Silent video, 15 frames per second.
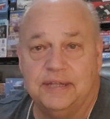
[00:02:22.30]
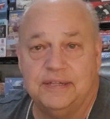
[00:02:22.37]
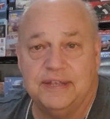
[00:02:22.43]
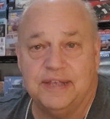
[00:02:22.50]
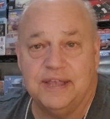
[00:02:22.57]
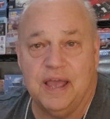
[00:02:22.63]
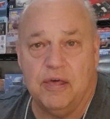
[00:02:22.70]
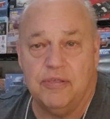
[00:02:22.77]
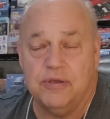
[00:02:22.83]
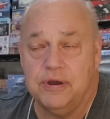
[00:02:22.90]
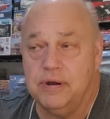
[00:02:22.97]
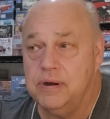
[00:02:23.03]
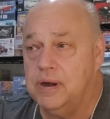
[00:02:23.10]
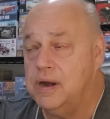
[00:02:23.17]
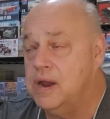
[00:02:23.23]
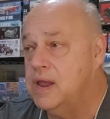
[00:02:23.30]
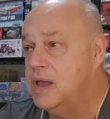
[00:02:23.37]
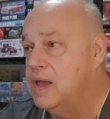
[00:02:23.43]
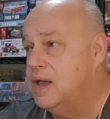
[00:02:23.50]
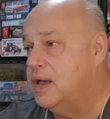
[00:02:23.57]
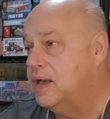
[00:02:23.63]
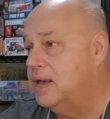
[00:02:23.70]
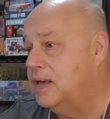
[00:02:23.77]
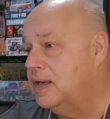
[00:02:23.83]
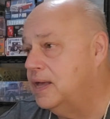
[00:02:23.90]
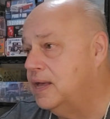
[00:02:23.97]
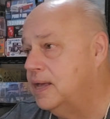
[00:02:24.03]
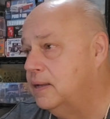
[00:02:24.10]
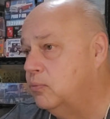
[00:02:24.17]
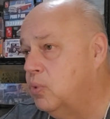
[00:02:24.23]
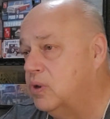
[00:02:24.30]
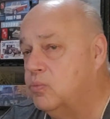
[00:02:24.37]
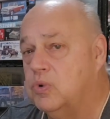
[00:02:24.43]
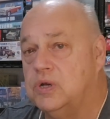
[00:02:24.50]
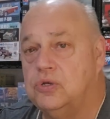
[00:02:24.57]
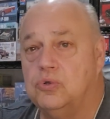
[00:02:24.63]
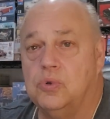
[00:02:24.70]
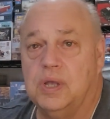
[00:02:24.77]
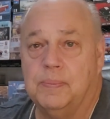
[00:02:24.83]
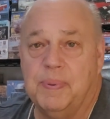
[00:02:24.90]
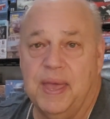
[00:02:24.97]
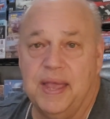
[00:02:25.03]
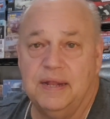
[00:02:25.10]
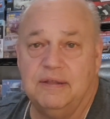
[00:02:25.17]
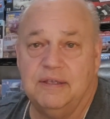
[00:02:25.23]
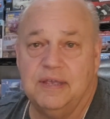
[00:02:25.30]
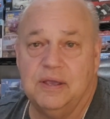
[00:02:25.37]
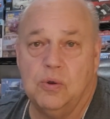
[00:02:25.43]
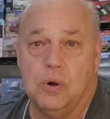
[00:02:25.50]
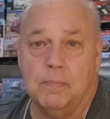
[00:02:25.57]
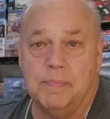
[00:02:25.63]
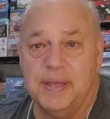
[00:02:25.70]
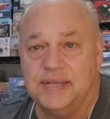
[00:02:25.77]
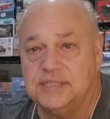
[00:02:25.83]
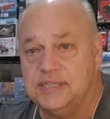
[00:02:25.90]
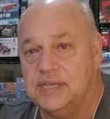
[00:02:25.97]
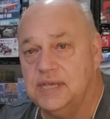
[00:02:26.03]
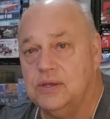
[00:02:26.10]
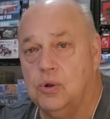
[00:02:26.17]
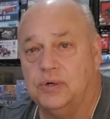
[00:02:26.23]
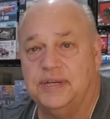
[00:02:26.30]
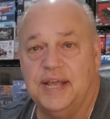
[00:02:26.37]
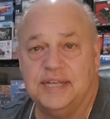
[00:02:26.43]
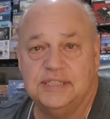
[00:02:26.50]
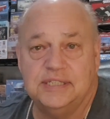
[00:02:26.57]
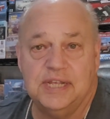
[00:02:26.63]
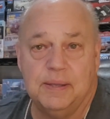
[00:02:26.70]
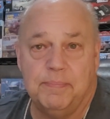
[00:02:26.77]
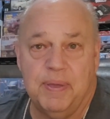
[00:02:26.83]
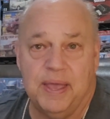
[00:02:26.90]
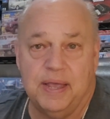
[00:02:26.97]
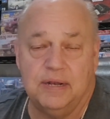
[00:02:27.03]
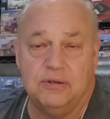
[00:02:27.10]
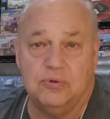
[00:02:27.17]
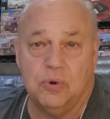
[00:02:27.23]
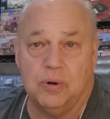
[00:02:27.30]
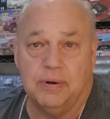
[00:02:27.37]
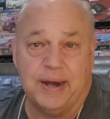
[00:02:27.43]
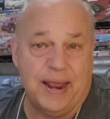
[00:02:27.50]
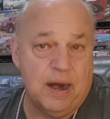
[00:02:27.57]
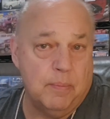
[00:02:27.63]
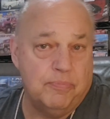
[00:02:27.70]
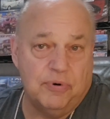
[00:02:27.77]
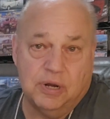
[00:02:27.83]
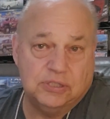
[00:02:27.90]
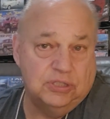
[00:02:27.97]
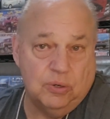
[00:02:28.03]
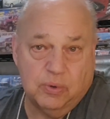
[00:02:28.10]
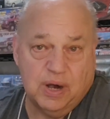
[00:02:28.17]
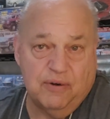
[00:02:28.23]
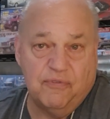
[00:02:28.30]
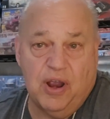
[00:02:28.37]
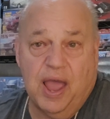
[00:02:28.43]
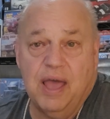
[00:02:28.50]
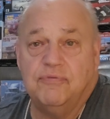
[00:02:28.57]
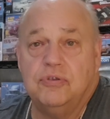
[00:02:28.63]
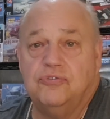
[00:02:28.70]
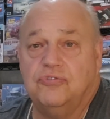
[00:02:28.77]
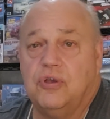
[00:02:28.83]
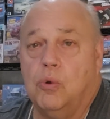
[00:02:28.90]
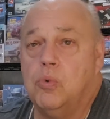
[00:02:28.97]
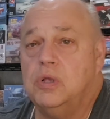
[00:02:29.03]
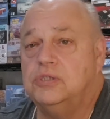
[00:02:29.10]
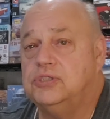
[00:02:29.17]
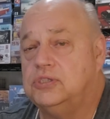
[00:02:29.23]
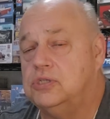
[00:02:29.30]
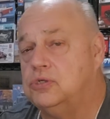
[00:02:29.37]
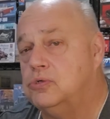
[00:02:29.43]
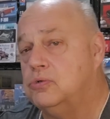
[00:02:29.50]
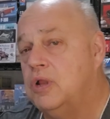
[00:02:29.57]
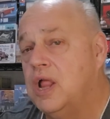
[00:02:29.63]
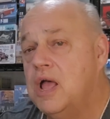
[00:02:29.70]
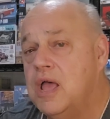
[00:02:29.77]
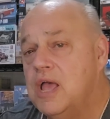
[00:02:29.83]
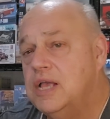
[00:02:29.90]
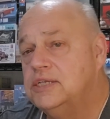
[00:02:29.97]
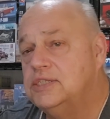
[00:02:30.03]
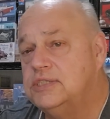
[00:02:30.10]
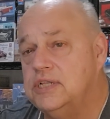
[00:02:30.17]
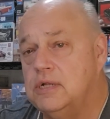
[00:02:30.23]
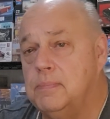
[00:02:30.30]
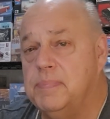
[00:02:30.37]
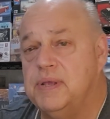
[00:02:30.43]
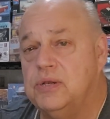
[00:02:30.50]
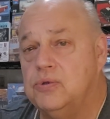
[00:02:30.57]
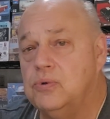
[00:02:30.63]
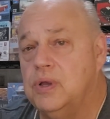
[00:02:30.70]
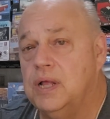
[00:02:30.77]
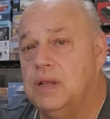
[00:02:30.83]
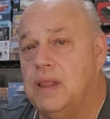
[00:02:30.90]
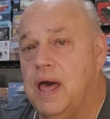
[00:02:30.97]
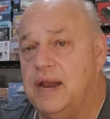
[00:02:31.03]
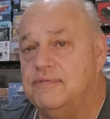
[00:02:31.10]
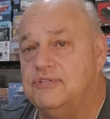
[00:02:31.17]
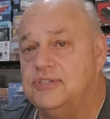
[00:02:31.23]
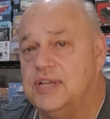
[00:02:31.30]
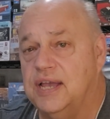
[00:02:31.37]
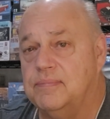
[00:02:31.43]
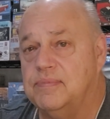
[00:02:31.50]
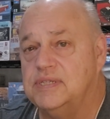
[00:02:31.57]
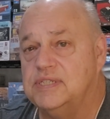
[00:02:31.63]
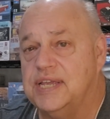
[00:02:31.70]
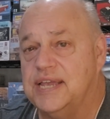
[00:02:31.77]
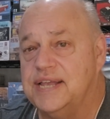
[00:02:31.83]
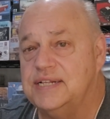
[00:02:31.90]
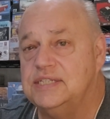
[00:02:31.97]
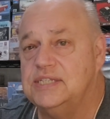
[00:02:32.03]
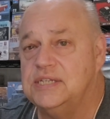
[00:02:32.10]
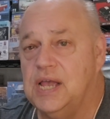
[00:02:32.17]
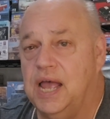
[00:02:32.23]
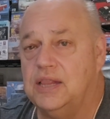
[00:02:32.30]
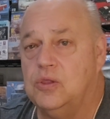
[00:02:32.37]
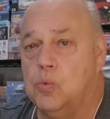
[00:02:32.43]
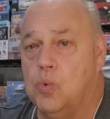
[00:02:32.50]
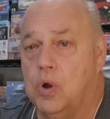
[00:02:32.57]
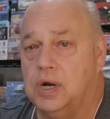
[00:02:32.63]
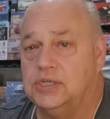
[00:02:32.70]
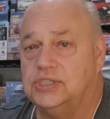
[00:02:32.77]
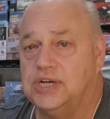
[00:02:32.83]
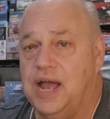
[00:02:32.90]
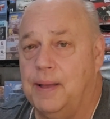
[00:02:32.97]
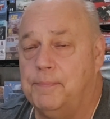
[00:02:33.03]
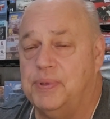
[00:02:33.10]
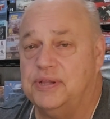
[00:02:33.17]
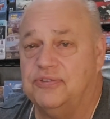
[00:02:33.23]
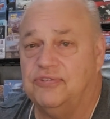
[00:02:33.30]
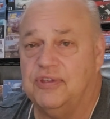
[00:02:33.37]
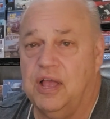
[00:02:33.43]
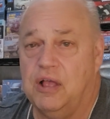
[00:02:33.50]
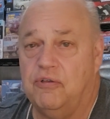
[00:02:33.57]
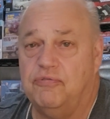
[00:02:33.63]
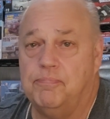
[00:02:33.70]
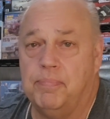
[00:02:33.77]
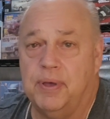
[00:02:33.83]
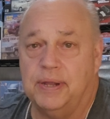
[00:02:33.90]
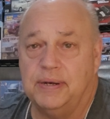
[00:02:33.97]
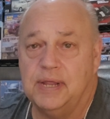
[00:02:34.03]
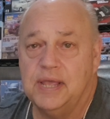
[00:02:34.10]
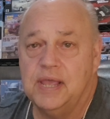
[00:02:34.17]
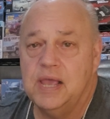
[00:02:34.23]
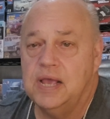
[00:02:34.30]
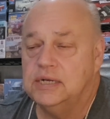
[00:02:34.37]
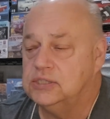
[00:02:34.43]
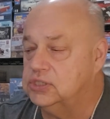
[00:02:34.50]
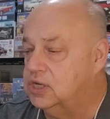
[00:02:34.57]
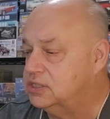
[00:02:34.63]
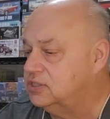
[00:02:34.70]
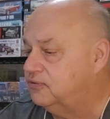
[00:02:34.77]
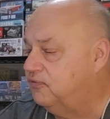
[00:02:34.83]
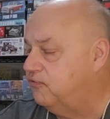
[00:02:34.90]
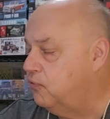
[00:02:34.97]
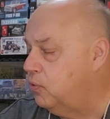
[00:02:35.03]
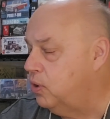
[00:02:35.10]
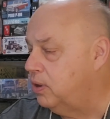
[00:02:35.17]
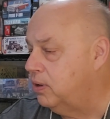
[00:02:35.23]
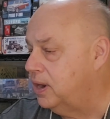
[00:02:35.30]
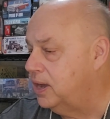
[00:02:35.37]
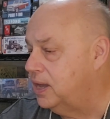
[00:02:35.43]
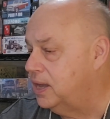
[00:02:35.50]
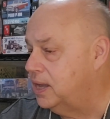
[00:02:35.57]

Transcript: together, when we're doing painting or mixing or testing paint or an airbrush or whatever have you. So we'll still be doing a lot of segments inside the workshop itself, but just for,